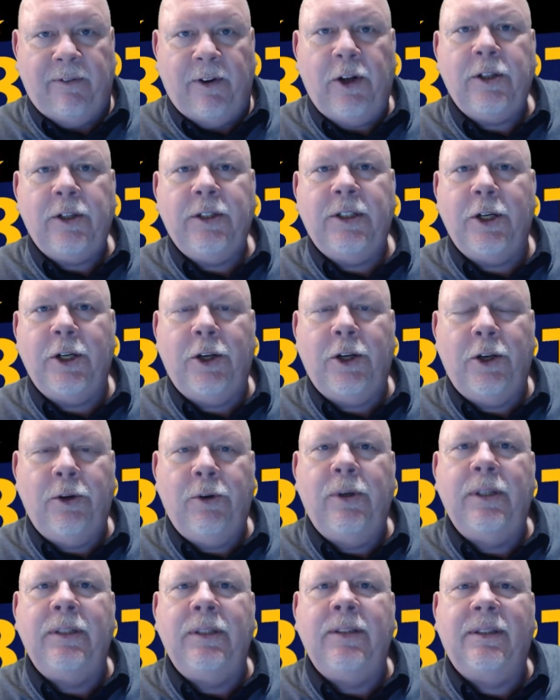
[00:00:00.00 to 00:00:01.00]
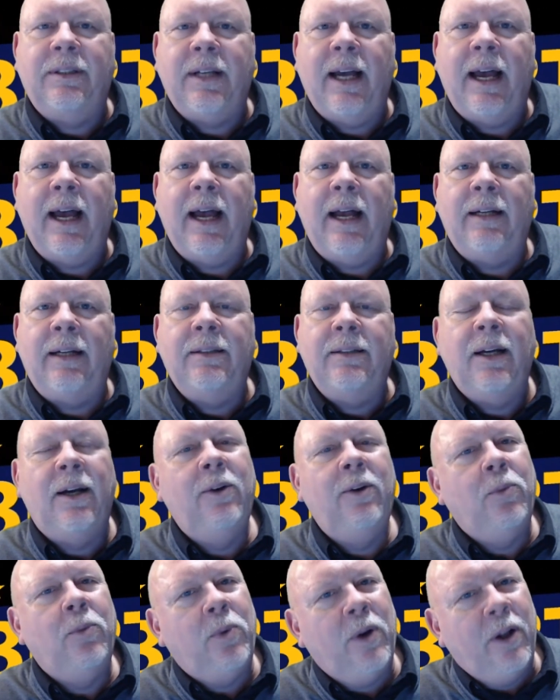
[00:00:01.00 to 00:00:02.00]
looks at you and says,
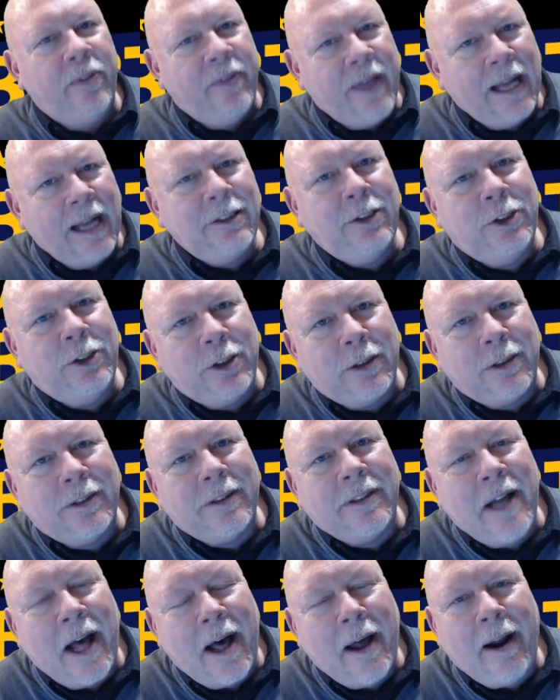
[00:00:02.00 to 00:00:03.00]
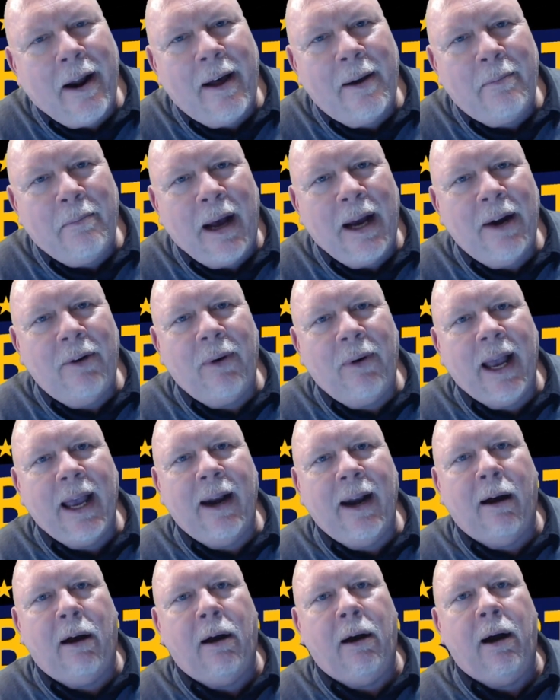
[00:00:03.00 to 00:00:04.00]
well, that's just not on my
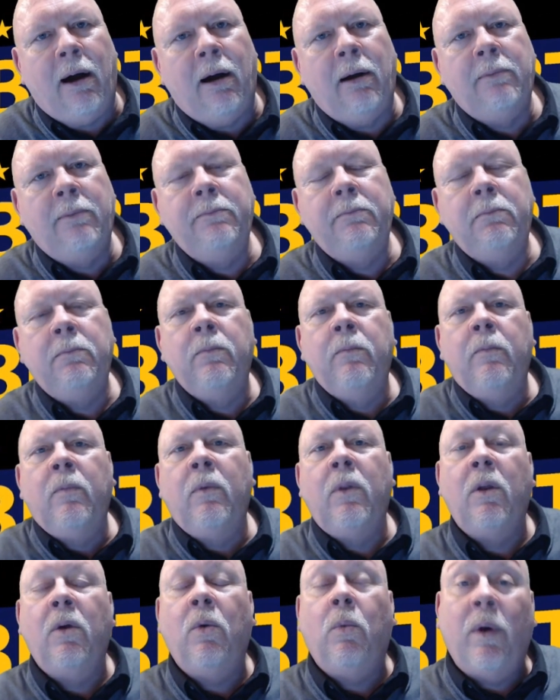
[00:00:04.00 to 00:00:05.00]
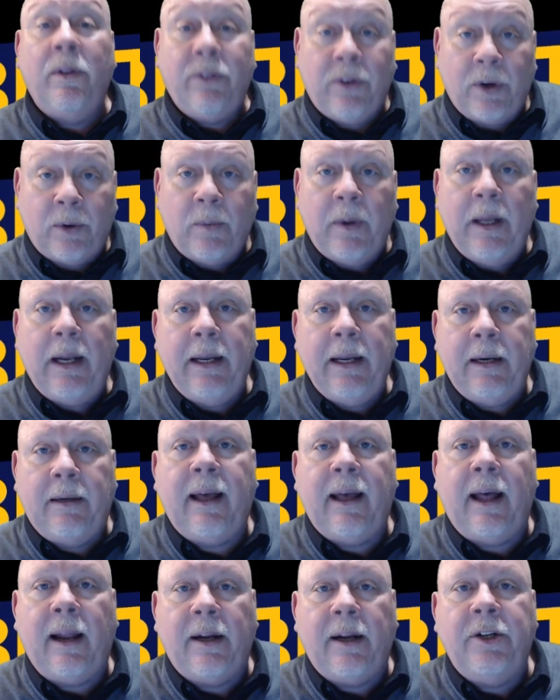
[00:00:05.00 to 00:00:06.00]
radar, What they're really
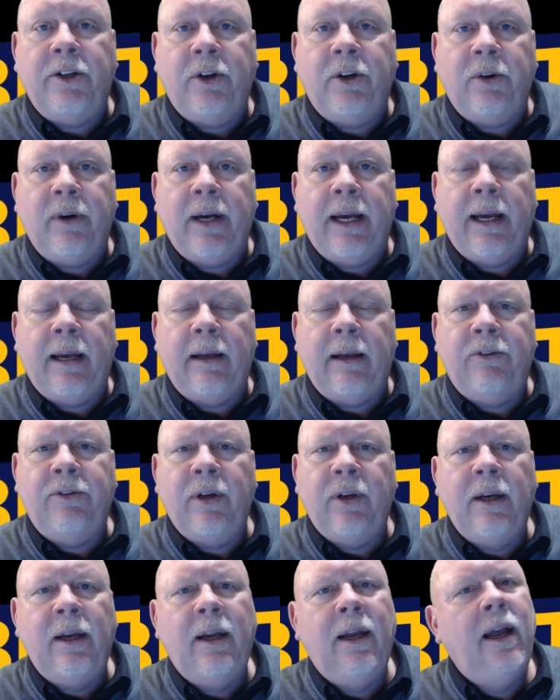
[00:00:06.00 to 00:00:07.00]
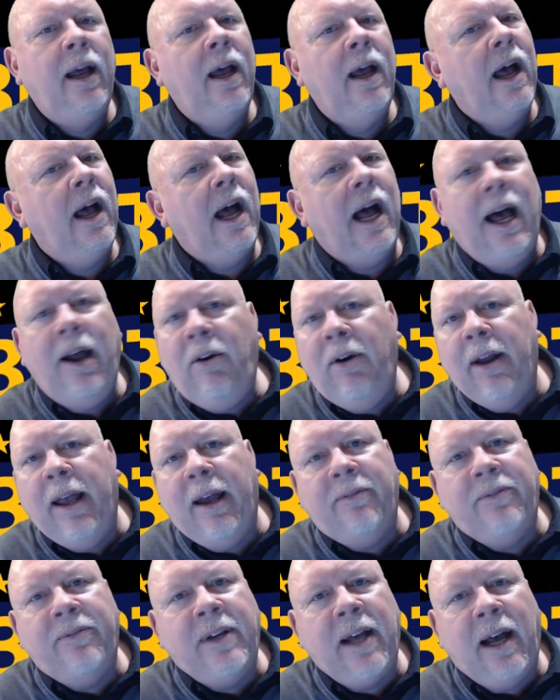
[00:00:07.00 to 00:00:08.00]
telling you is, I don't
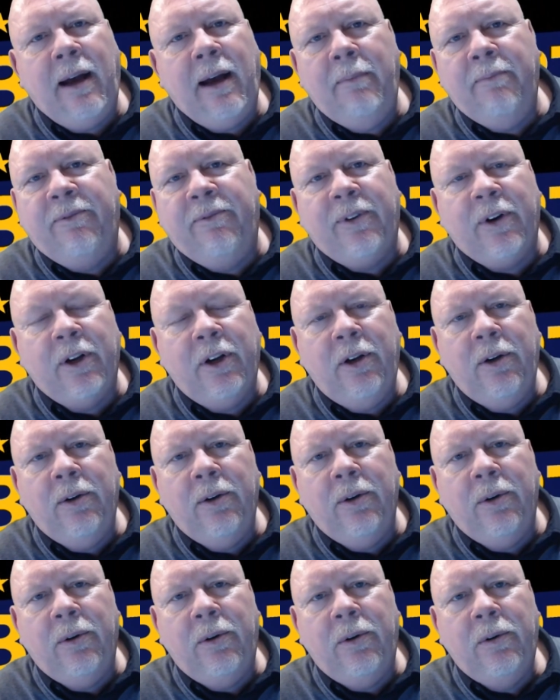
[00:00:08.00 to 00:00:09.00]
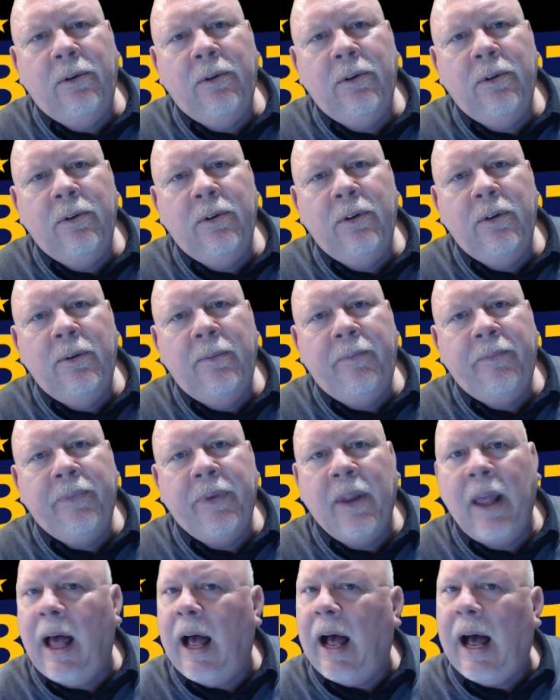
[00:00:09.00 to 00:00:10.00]
have time for you.
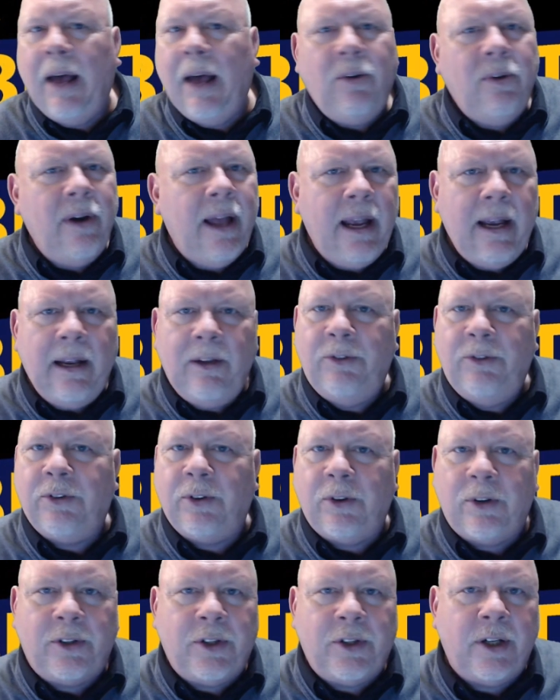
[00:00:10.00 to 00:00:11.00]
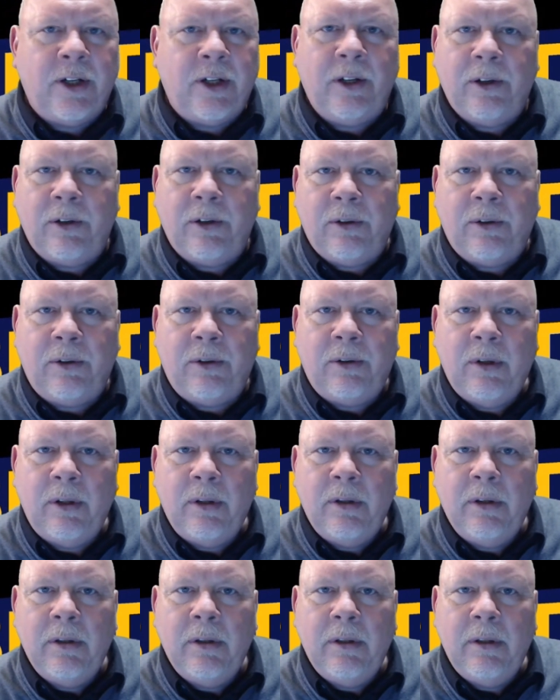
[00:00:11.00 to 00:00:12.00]
I don't answer to you.
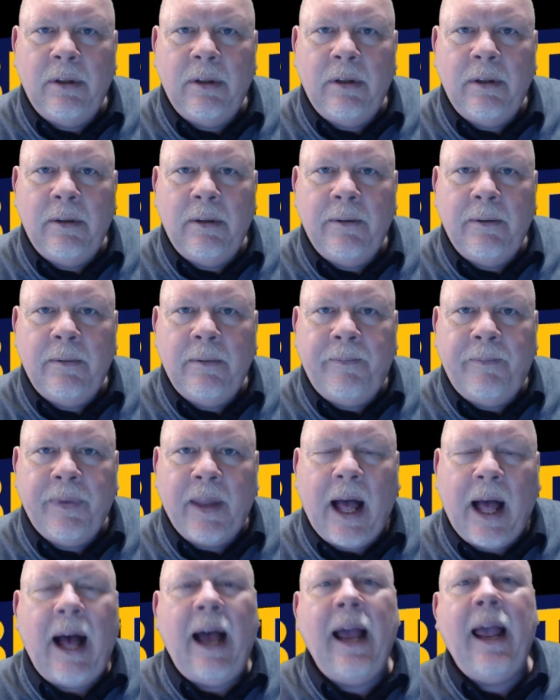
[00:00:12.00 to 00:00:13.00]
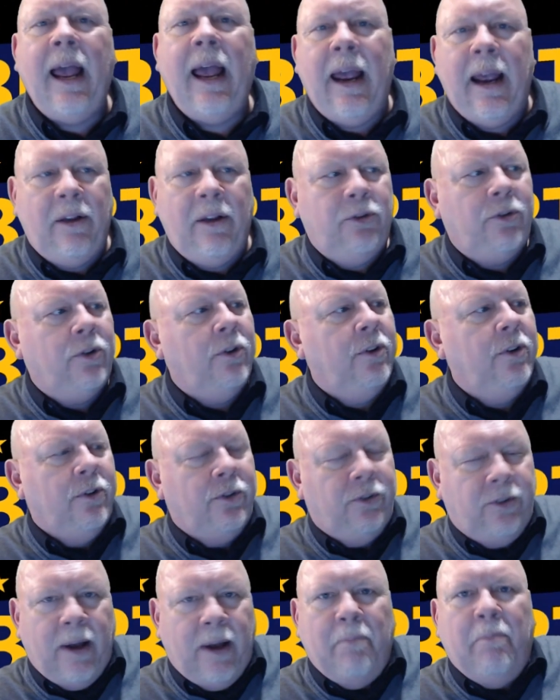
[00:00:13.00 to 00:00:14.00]
I answer to
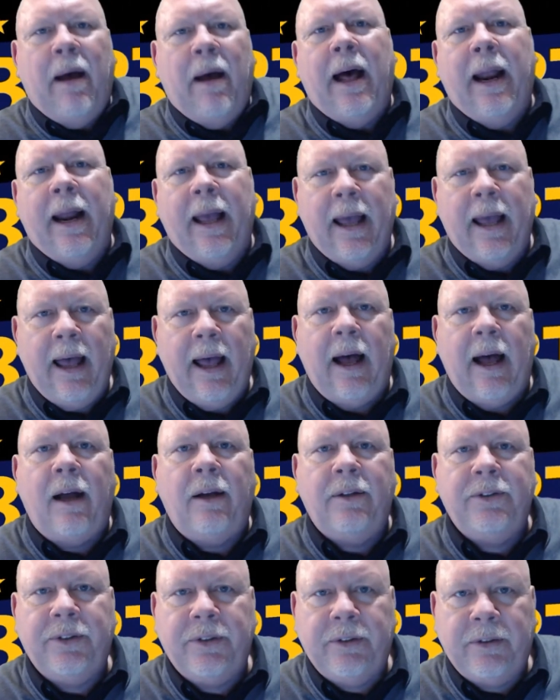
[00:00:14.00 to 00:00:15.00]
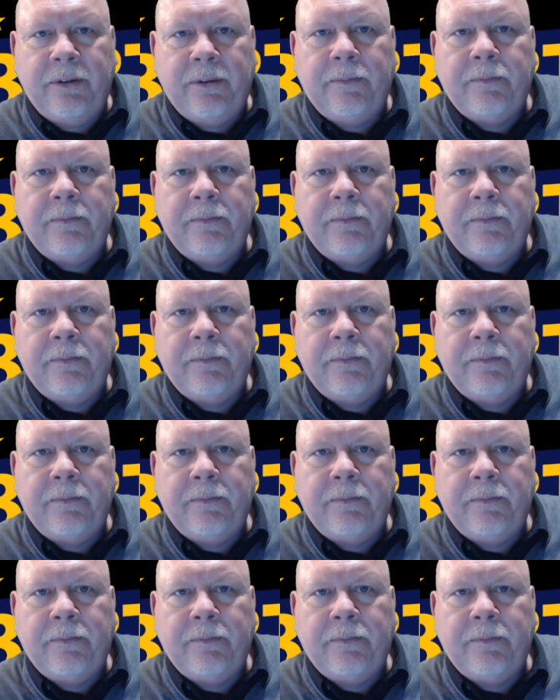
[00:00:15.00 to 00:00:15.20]
somebody else.